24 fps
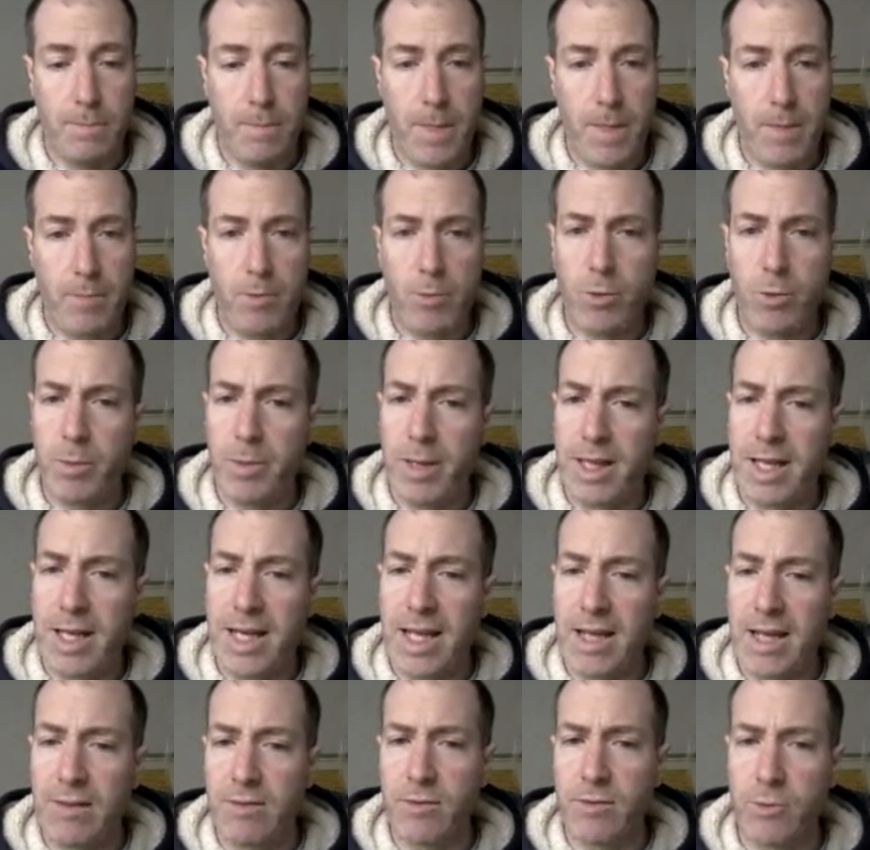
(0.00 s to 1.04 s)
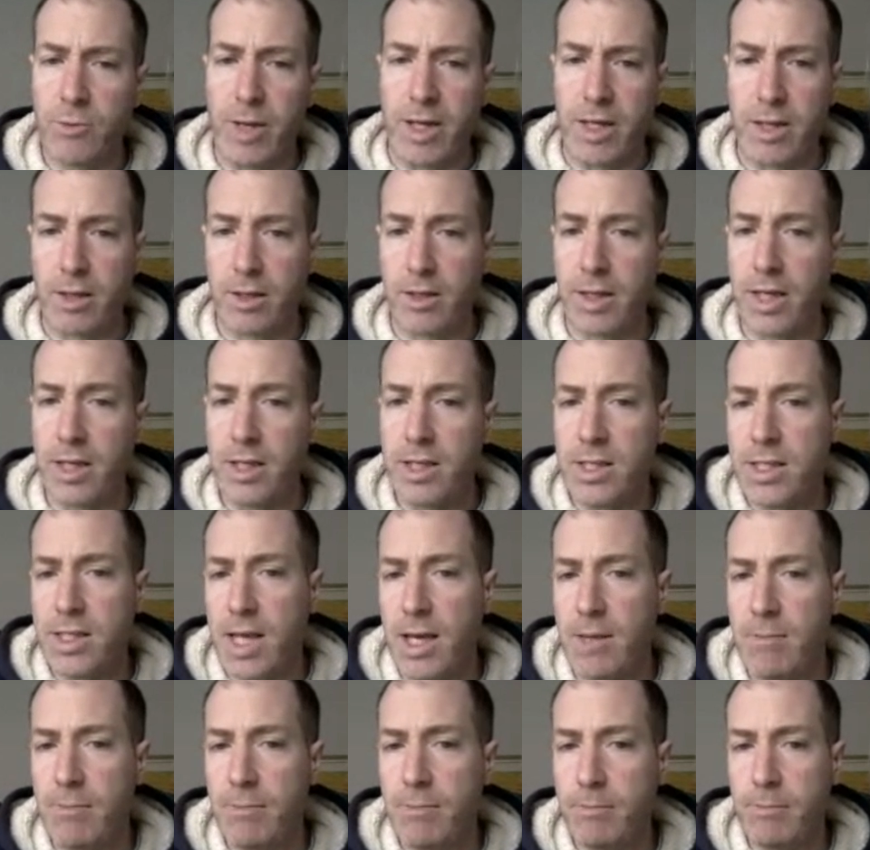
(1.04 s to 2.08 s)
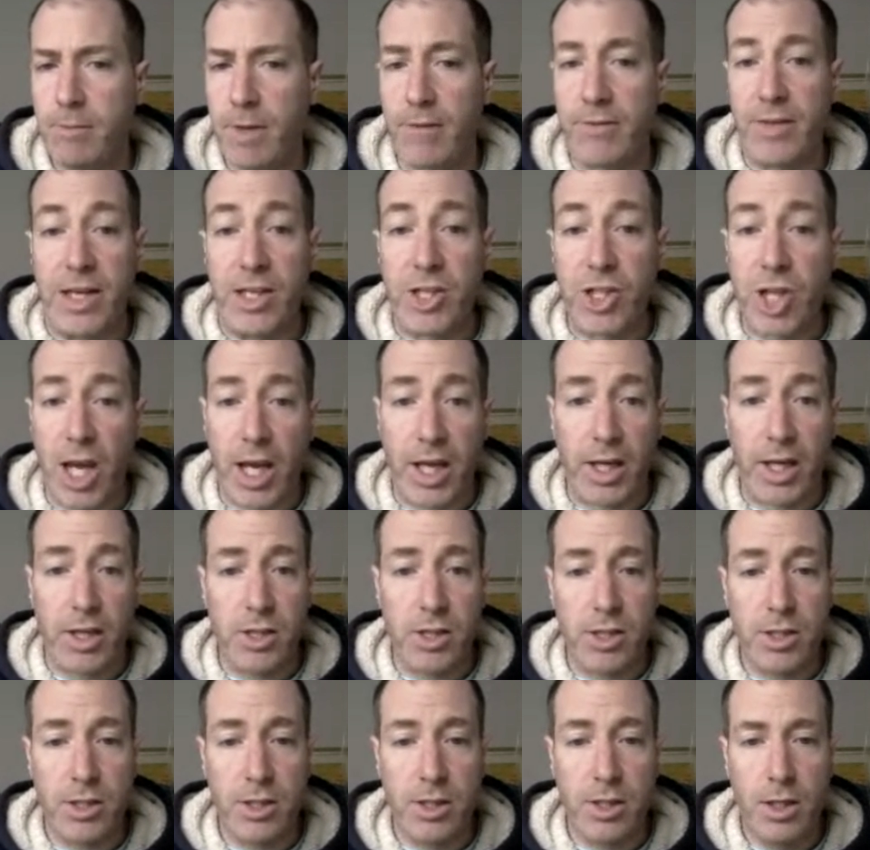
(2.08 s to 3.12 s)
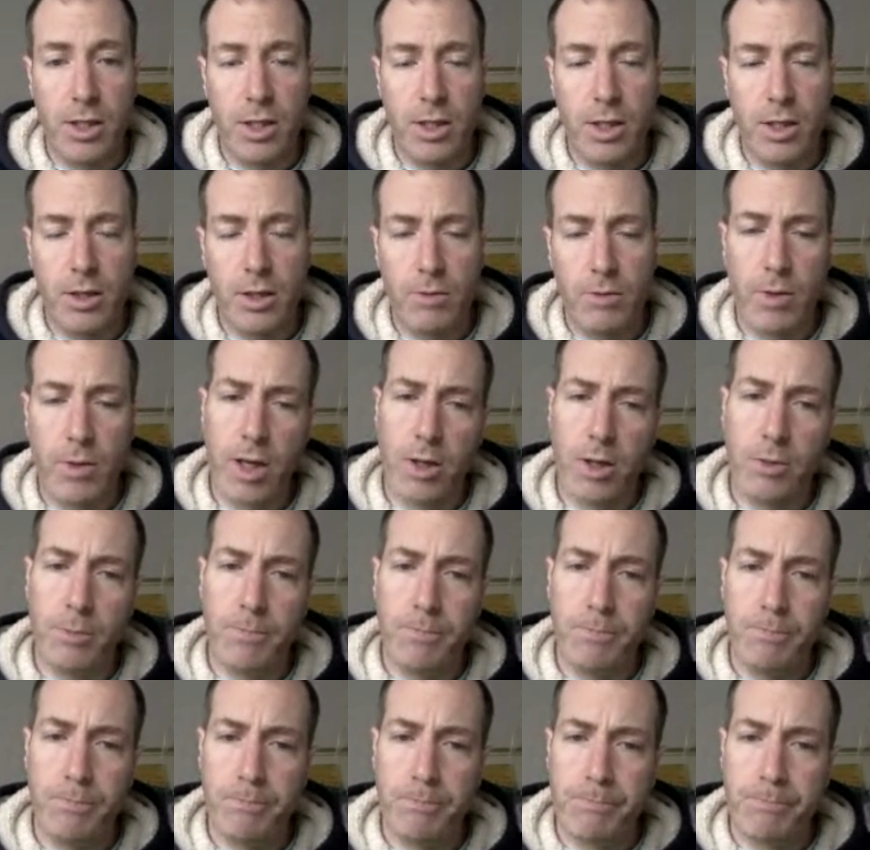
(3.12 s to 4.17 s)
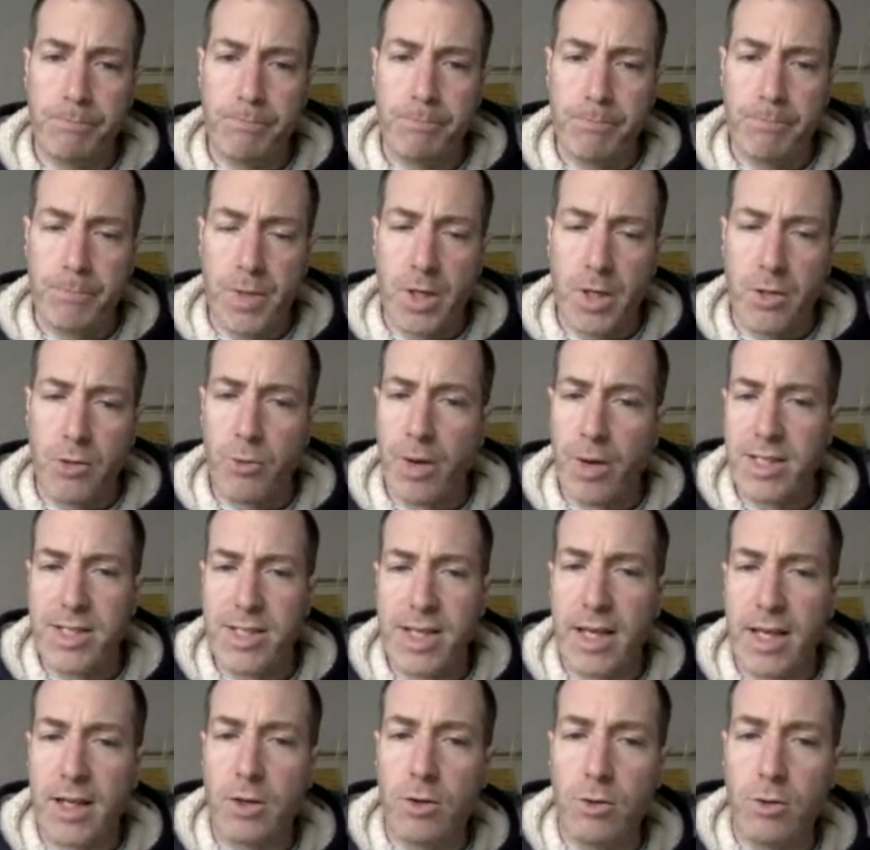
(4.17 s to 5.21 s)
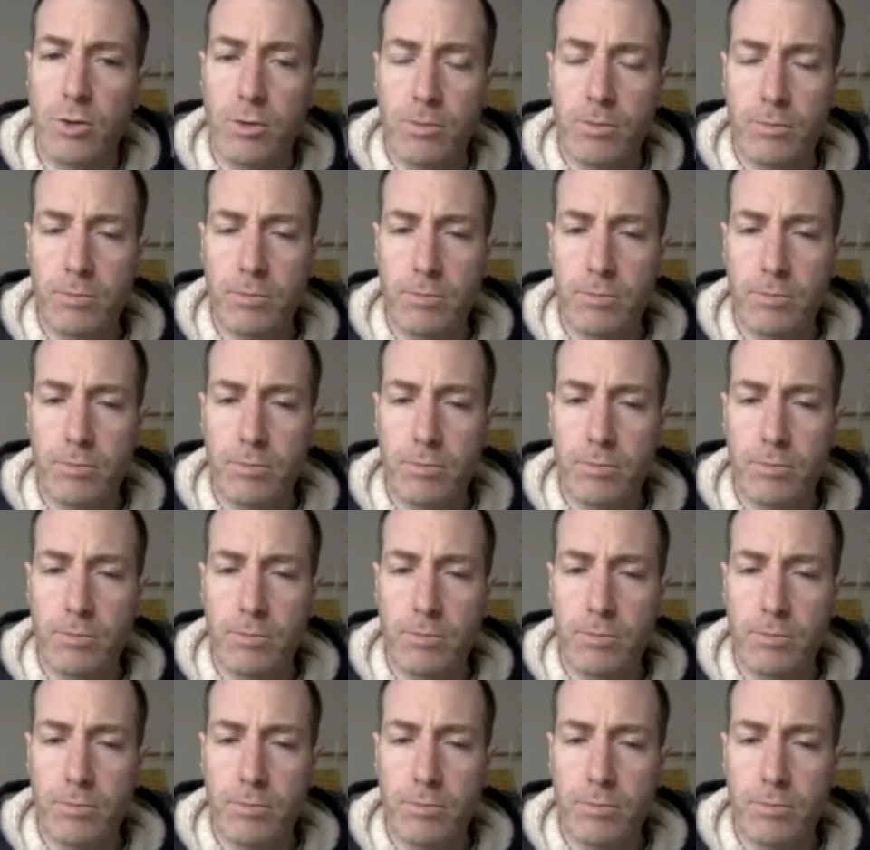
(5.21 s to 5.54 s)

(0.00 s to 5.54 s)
But what about the length and the width? Are they the same? Have they changed? Well, the rectangular